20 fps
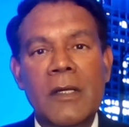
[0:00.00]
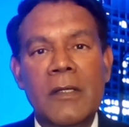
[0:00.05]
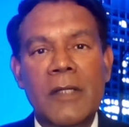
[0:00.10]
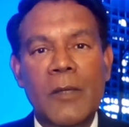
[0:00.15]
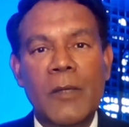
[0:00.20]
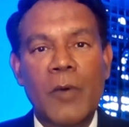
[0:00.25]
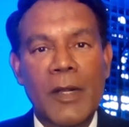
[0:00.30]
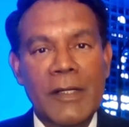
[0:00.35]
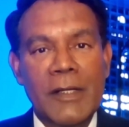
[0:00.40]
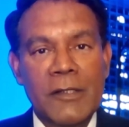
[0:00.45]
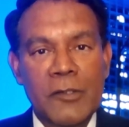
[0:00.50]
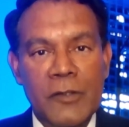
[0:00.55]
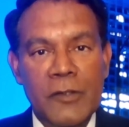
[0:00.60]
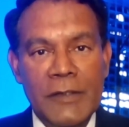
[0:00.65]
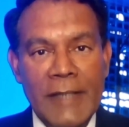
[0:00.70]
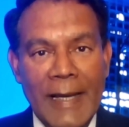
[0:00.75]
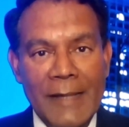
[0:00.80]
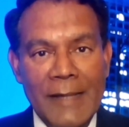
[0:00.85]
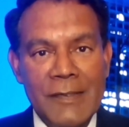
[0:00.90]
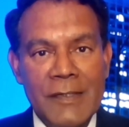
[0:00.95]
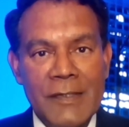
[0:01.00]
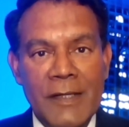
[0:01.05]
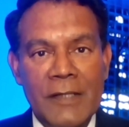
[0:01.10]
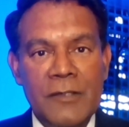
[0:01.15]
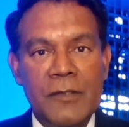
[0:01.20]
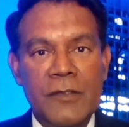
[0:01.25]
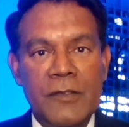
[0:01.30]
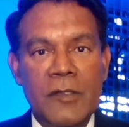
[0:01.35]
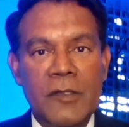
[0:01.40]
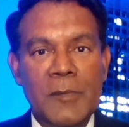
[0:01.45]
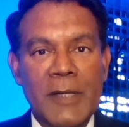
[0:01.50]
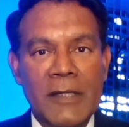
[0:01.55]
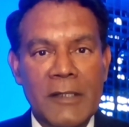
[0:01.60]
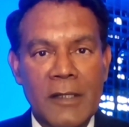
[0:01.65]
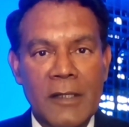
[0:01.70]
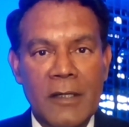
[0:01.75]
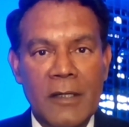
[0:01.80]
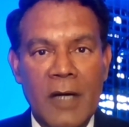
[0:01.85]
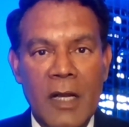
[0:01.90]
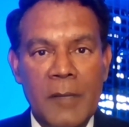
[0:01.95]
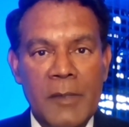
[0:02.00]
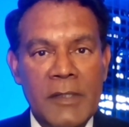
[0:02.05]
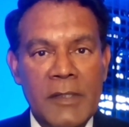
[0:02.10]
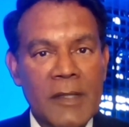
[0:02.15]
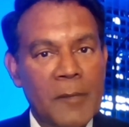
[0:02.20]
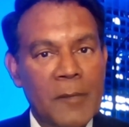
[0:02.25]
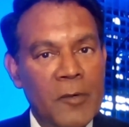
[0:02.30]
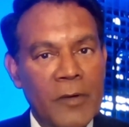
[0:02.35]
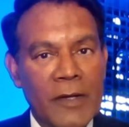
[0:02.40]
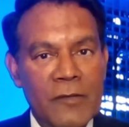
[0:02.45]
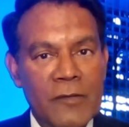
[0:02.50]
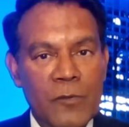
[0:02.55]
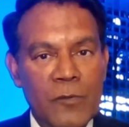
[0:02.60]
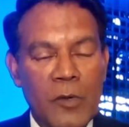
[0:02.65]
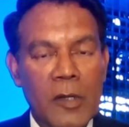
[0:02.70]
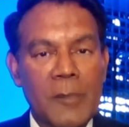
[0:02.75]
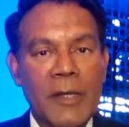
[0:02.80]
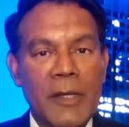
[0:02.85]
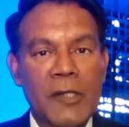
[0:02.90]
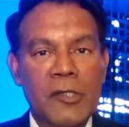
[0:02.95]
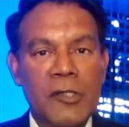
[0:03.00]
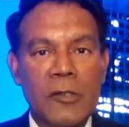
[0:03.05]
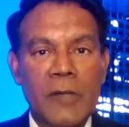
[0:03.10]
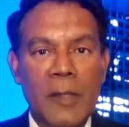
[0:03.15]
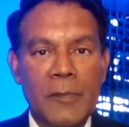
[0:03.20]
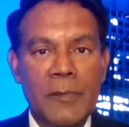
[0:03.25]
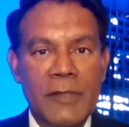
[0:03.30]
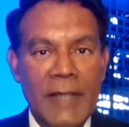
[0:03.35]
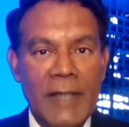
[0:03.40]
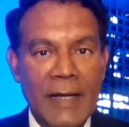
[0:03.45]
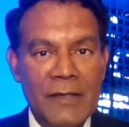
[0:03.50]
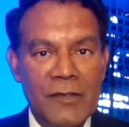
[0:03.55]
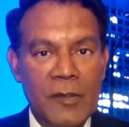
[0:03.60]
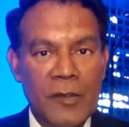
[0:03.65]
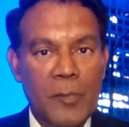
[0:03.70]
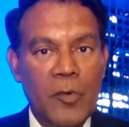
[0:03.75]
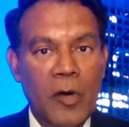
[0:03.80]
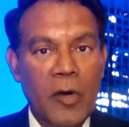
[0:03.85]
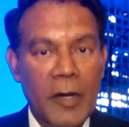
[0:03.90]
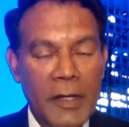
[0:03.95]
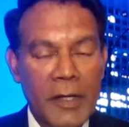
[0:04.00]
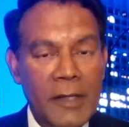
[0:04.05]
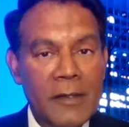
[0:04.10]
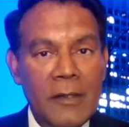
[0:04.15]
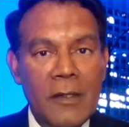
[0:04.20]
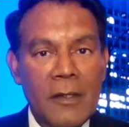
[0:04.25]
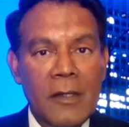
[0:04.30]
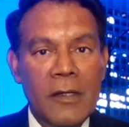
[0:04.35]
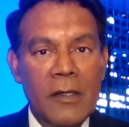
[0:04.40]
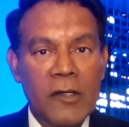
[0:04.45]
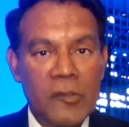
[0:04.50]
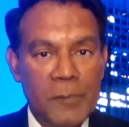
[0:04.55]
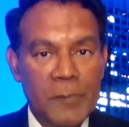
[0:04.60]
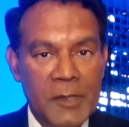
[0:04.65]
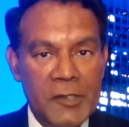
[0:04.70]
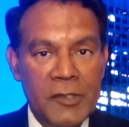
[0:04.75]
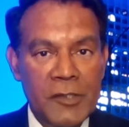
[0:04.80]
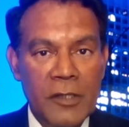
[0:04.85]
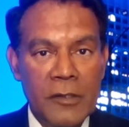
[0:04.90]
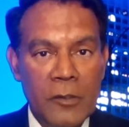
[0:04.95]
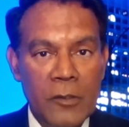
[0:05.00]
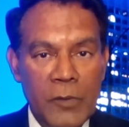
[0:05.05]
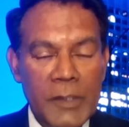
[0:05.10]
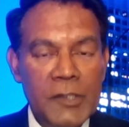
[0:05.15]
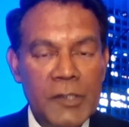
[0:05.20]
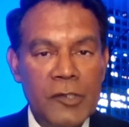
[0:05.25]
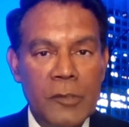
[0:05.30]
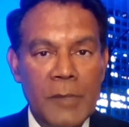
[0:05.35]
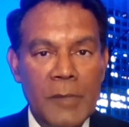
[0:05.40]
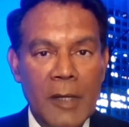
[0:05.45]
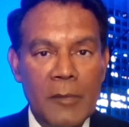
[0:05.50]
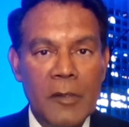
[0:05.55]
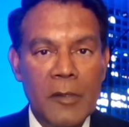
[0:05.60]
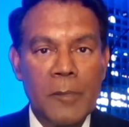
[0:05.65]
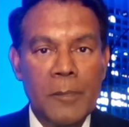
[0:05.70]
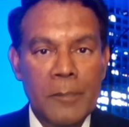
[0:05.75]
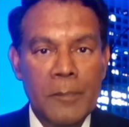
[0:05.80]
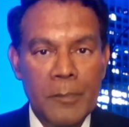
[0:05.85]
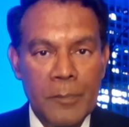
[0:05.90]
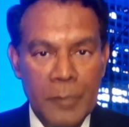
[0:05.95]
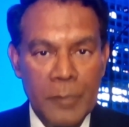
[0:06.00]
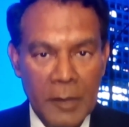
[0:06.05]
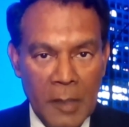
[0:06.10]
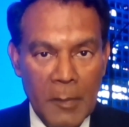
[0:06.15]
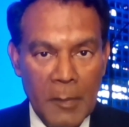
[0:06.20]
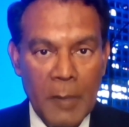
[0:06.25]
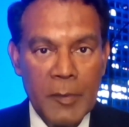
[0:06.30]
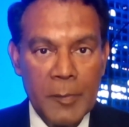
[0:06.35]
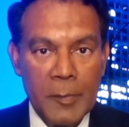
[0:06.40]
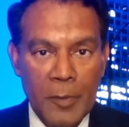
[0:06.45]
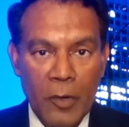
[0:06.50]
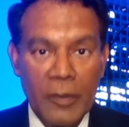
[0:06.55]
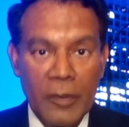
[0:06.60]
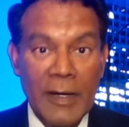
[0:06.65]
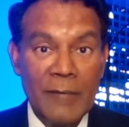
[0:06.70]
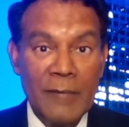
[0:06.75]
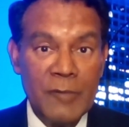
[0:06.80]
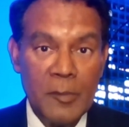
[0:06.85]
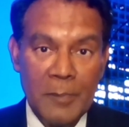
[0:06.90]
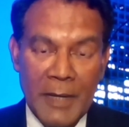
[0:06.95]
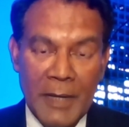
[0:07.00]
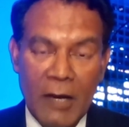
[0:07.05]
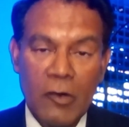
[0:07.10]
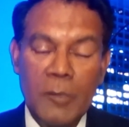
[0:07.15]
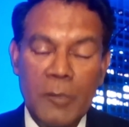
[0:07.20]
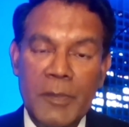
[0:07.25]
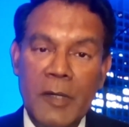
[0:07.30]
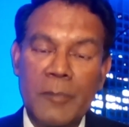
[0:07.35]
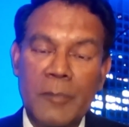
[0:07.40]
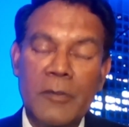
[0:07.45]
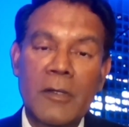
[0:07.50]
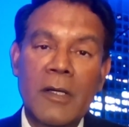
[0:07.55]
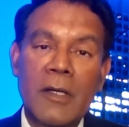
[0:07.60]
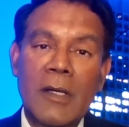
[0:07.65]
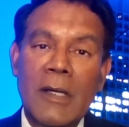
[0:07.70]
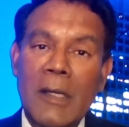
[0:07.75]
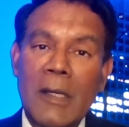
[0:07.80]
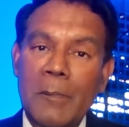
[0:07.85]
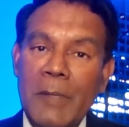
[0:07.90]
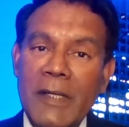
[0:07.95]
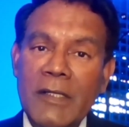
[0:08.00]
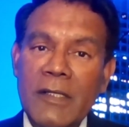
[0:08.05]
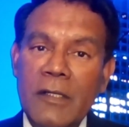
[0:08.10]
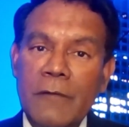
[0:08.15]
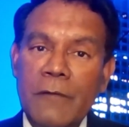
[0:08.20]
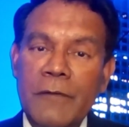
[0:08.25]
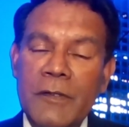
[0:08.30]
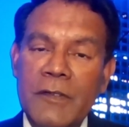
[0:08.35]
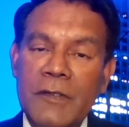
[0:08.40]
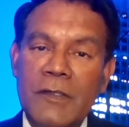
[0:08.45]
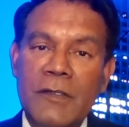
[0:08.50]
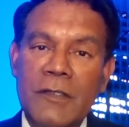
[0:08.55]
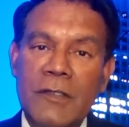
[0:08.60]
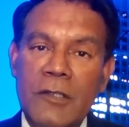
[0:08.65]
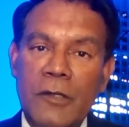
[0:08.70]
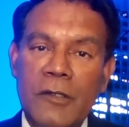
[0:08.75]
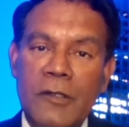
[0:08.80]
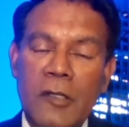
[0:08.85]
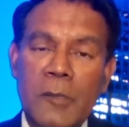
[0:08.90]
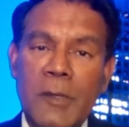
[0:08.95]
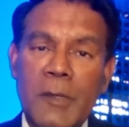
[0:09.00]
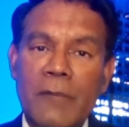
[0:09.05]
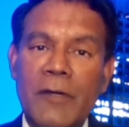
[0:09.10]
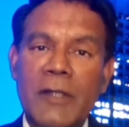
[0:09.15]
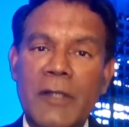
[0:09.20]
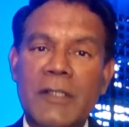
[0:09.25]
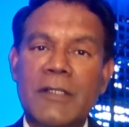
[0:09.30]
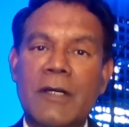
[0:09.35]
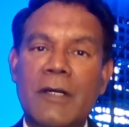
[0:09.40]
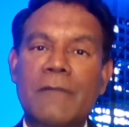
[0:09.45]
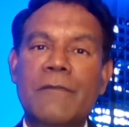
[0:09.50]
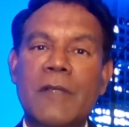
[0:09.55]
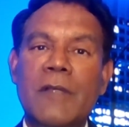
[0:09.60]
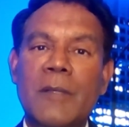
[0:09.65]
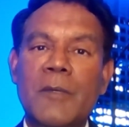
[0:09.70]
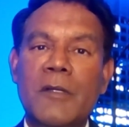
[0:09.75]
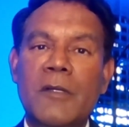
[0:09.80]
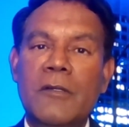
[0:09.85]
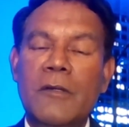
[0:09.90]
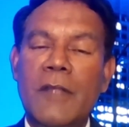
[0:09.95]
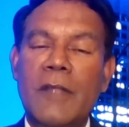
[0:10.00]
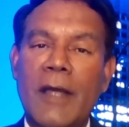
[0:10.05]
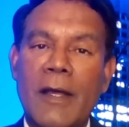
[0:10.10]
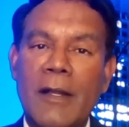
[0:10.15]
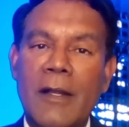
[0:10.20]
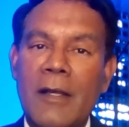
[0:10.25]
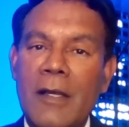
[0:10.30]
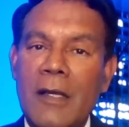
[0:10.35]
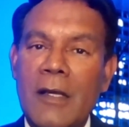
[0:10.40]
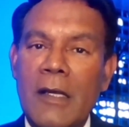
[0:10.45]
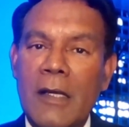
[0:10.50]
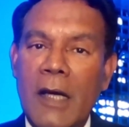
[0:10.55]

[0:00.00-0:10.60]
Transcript: They want to do tax cuts to stimulate the economy. Democrats want to make sure their taxes are brought in, especially on the rich, to be able to come up with programs that empower people. Big differences. So it's going to be very tough for them to do that.